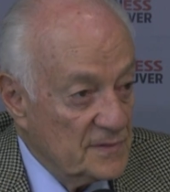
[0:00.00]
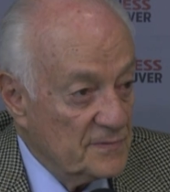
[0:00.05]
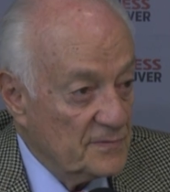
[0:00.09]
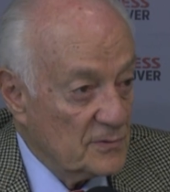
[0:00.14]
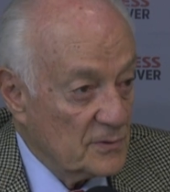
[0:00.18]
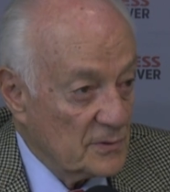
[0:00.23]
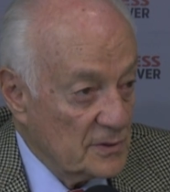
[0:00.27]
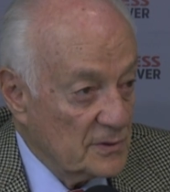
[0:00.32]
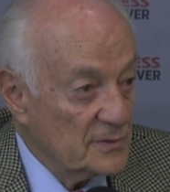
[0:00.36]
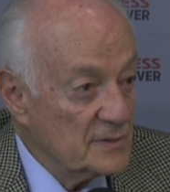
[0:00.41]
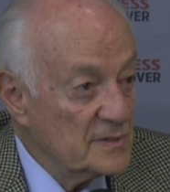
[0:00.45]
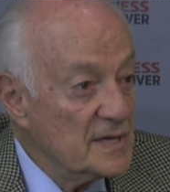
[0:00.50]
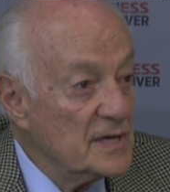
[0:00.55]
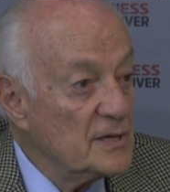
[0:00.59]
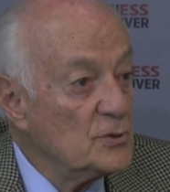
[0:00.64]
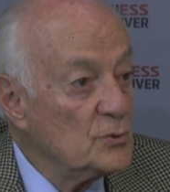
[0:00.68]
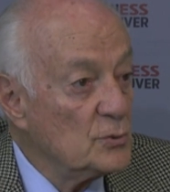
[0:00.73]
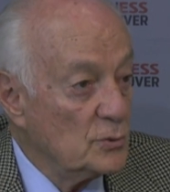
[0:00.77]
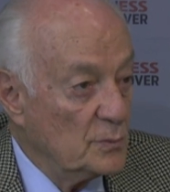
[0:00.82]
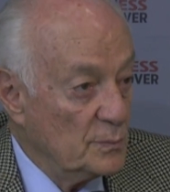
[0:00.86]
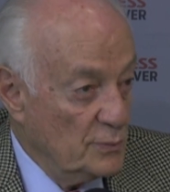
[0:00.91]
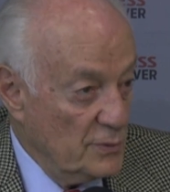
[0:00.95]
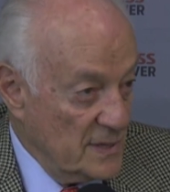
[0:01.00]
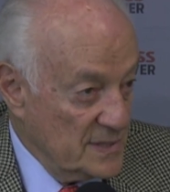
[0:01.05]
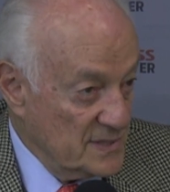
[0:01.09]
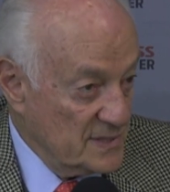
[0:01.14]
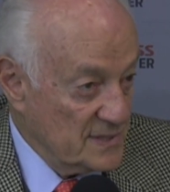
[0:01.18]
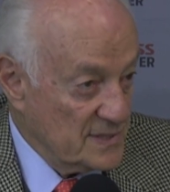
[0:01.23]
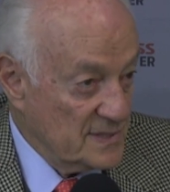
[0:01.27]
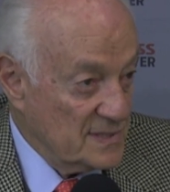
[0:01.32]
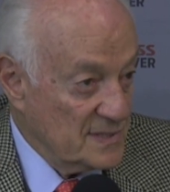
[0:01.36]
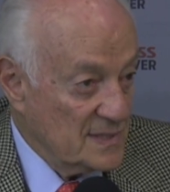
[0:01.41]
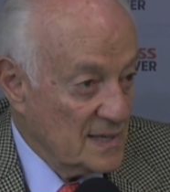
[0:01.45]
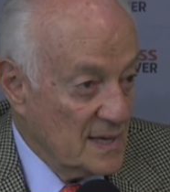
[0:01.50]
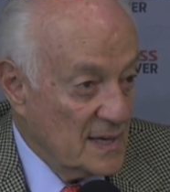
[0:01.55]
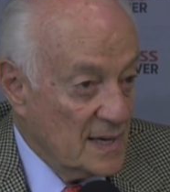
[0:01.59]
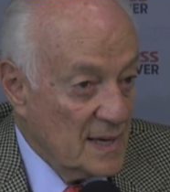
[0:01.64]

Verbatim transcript: for continued presence